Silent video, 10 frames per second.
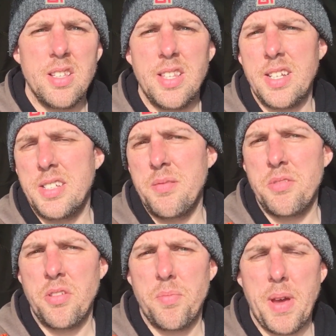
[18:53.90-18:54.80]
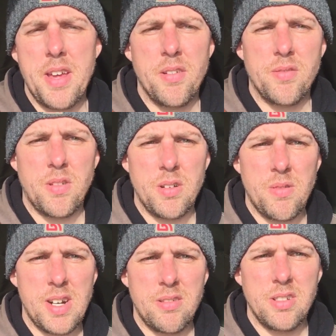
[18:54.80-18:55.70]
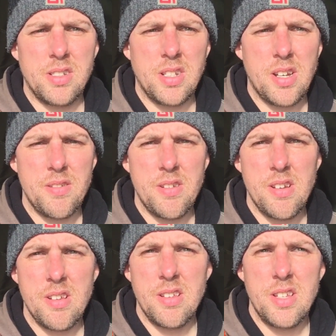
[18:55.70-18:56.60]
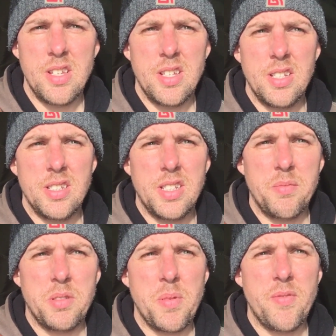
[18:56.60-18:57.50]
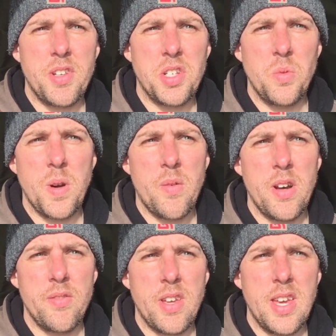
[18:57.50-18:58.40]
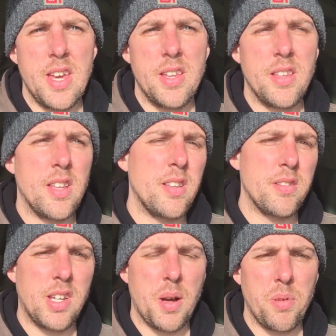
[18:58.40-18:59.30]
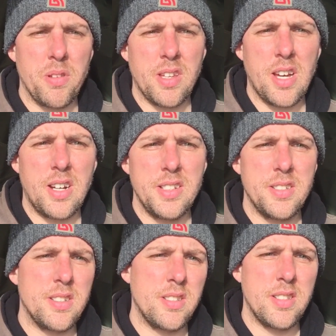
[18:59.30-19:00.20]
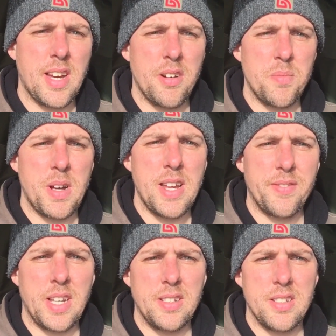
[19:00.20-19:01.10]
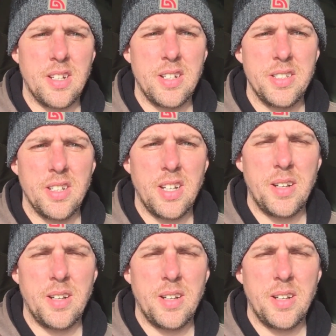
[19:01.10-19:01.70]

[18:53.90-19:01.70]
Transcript: That seems to have paid off quite well, so seems to be fishing well over here. A couple of the guys down on my left hand side,